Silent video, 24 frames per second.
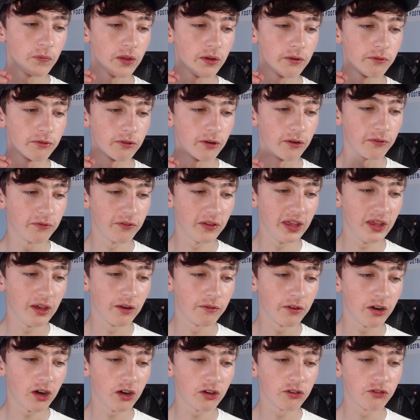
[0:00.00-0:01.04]
for a fee of
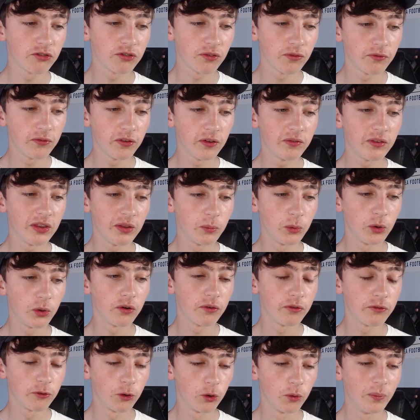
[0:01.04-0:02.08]

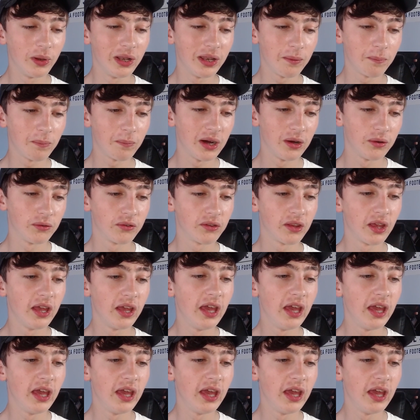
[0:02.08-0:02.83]
£154 million